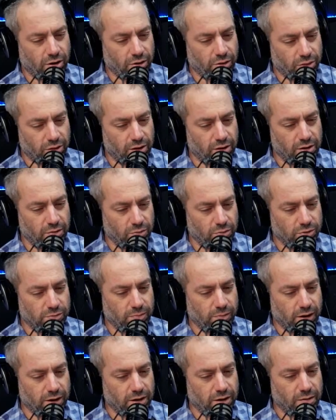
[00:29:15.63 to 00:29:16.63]
I think it was
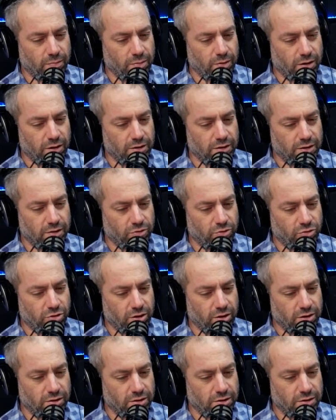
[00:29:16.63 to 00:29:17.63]
Michael Berg that
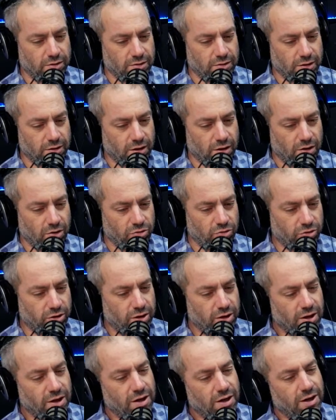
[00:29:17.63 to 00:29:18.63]
shared this analogy,
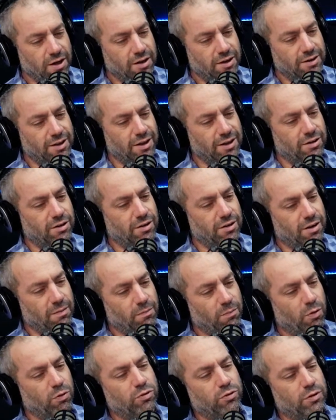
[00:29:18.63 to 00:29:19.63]
that the
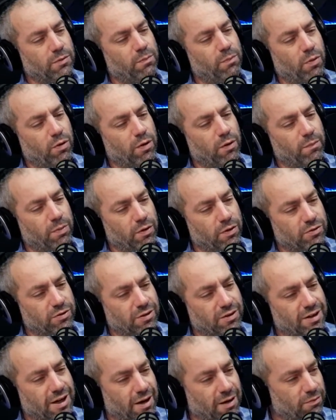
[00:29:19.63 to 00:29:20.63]
most important
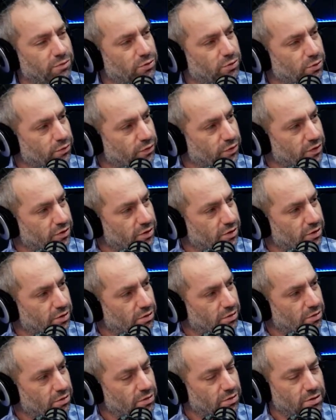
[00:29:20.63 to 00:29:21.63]
person comes to visit
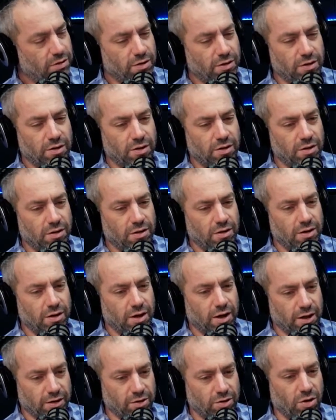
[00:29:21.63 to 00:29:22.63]
you
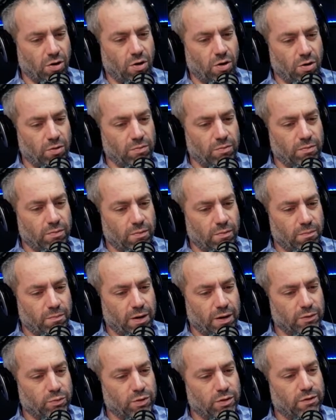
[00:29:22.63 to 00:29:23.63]
at your home,
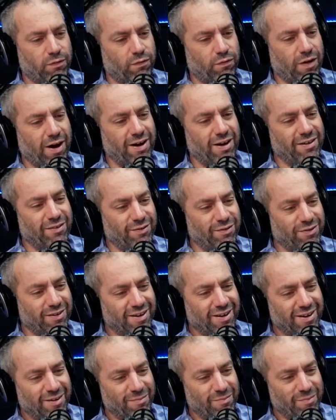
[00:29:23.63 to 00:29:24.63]
but with
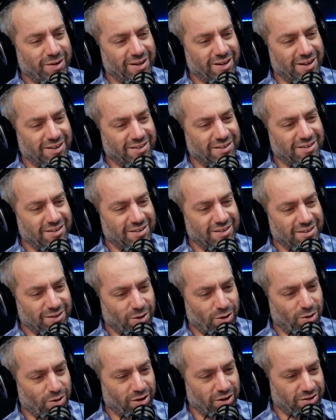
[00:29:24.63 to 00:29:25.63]
5-minute
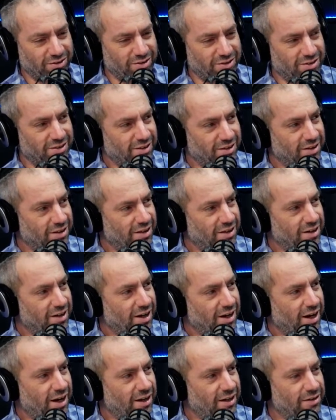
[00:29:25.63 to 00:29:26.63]
notice.
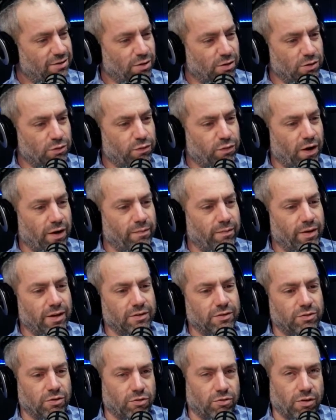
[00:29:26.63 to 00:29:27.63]
And those 5
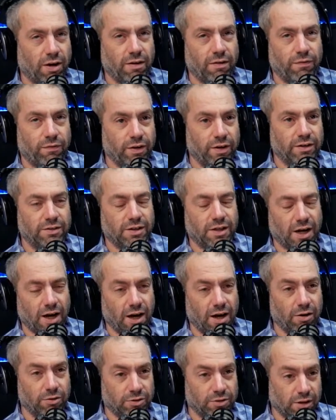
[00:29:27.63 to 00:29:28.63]
minutes, you try to fix the
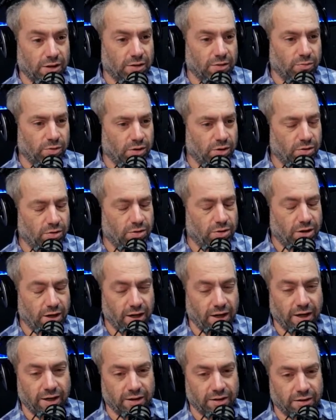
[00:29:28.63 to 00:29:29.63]
house that it will look
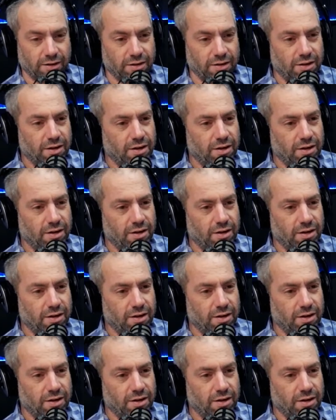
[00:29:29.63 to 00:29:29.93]
clean.